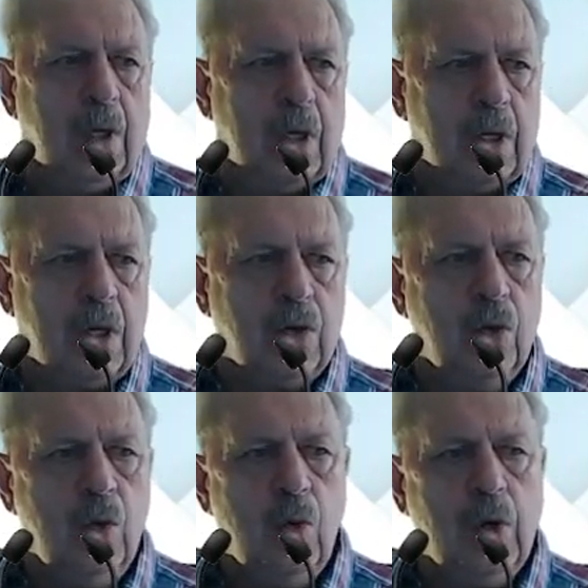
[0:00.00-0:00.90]
Right,
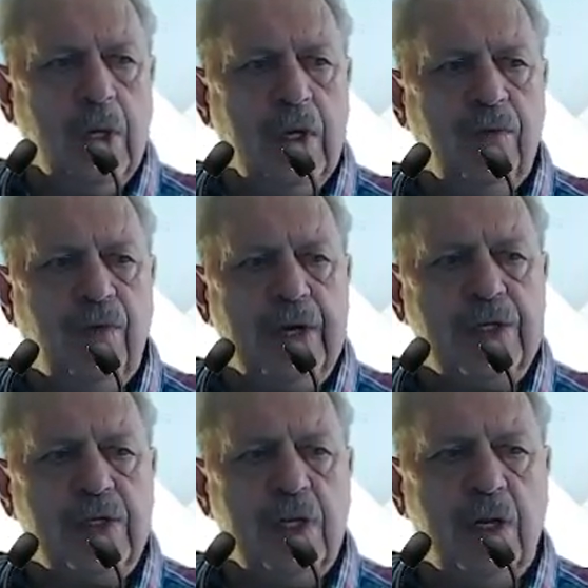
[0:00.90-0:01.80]
who will
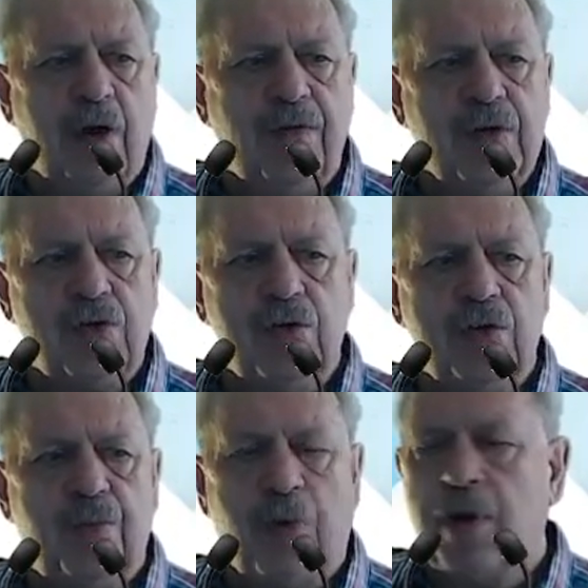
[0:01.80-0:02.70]
invest in life
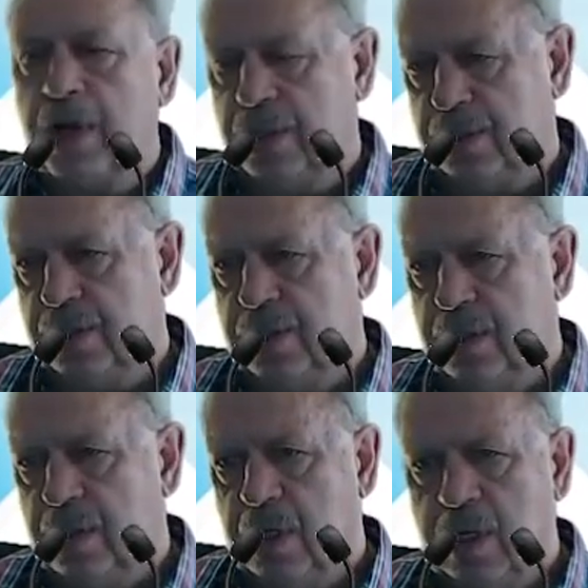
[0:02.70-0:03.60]
insurance products?
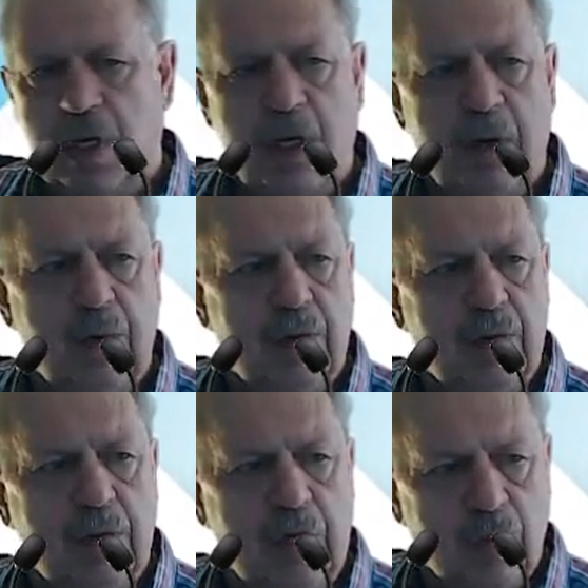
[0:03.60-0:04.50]

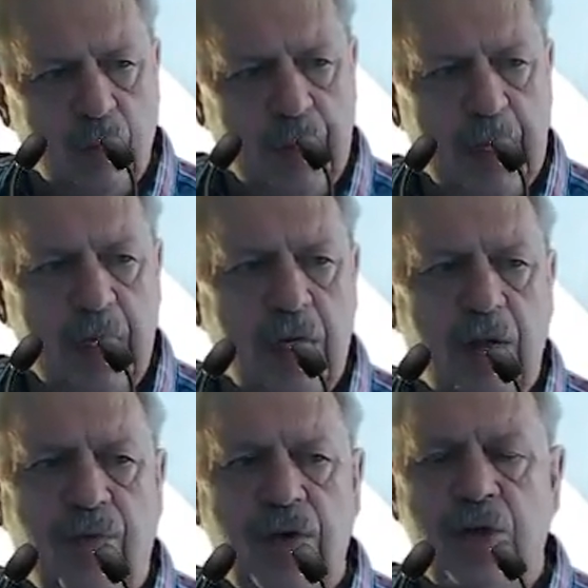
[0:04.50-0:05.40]
It will be an
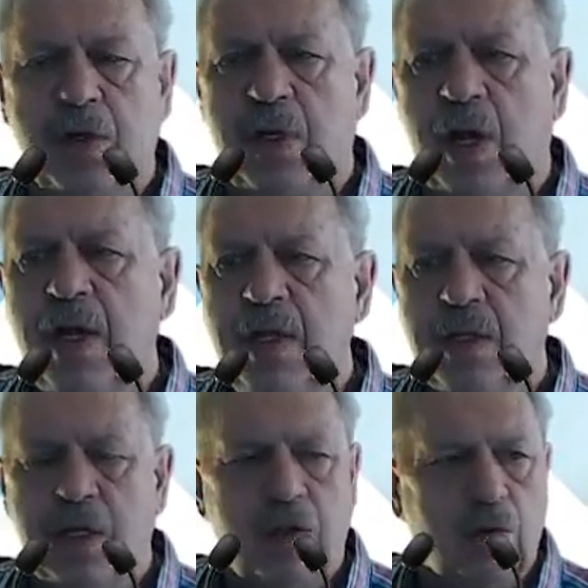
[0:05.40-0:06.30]
individual
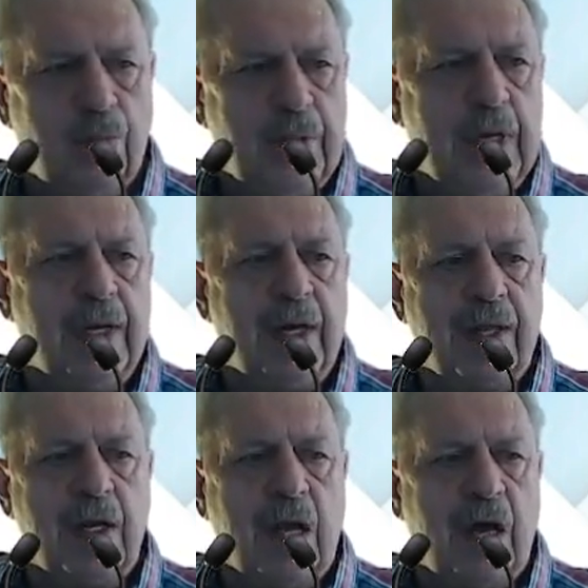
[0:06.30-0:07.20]
client, it will be
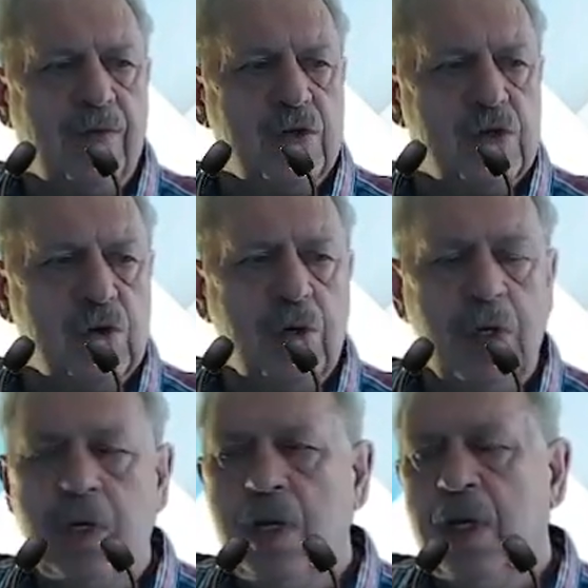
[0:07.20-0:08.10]
another life
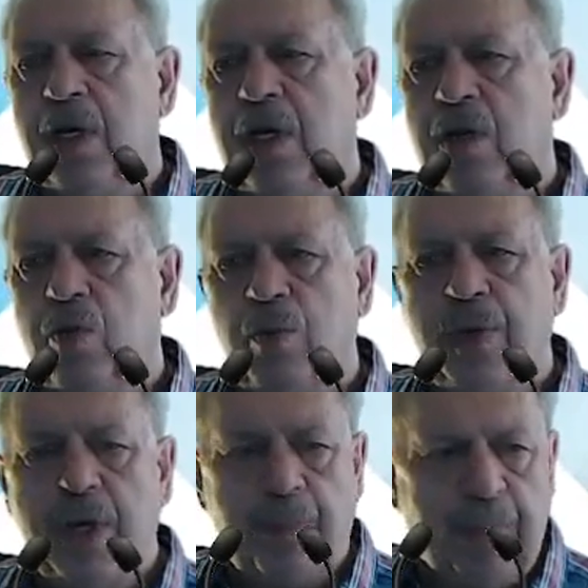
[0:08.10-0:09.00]
insurer, it will
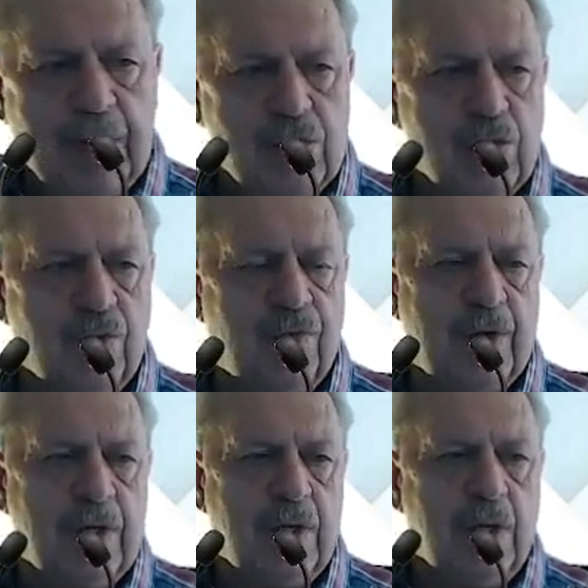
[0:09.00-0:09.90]
be a pension
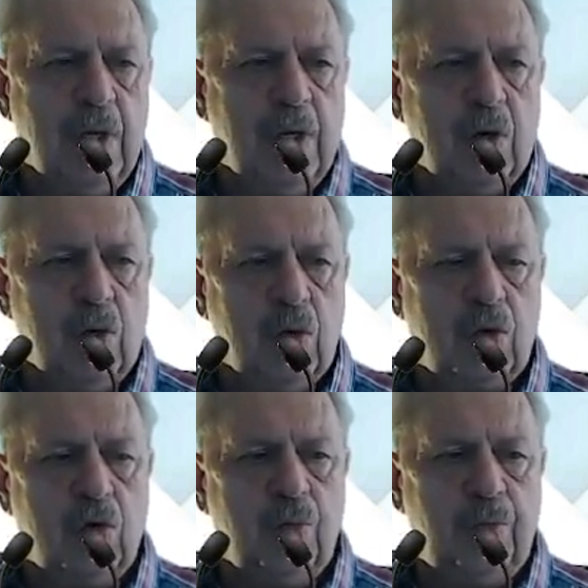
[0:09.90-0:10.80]
fund, or
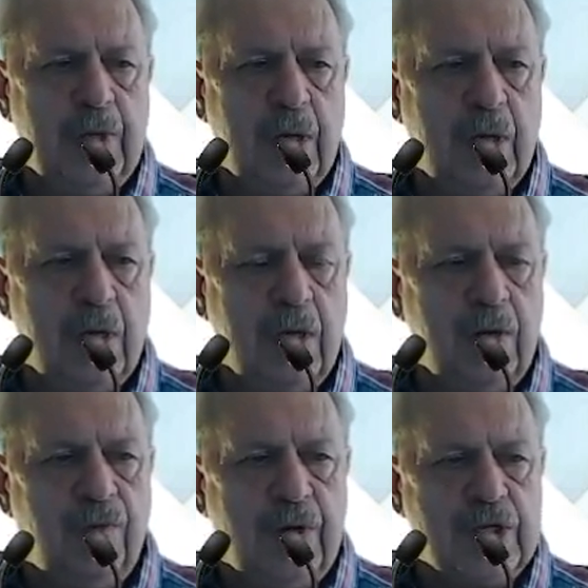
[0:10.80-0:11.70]
it could be a
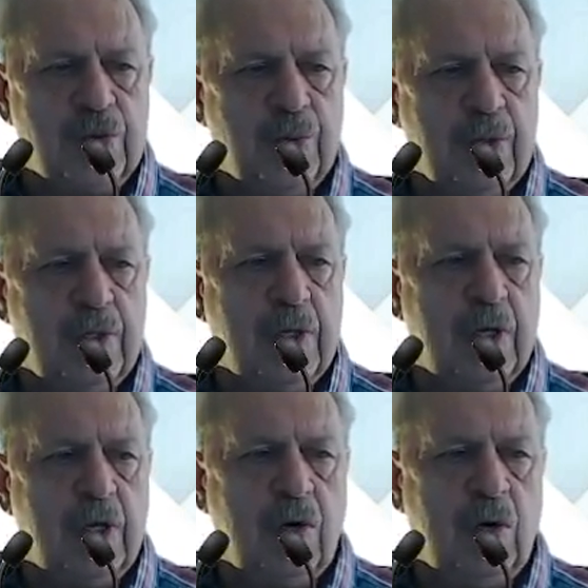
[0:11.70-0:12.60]

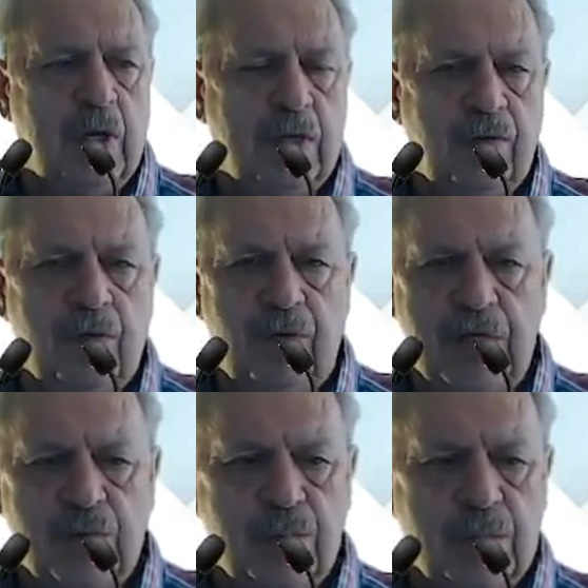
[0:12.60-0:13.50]
collective
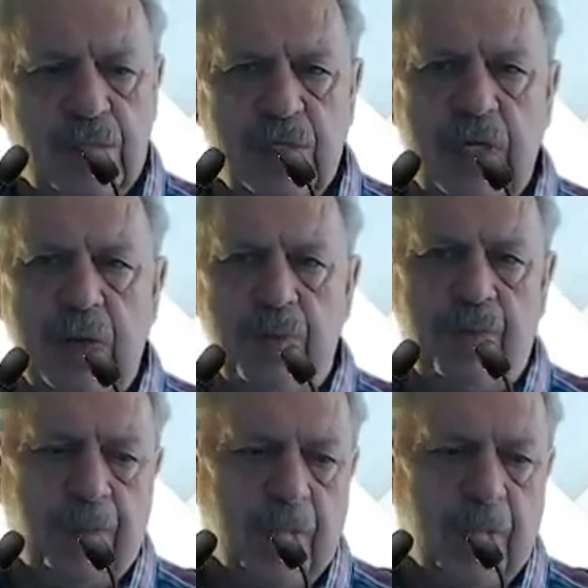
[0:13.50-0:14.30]
investment scheme.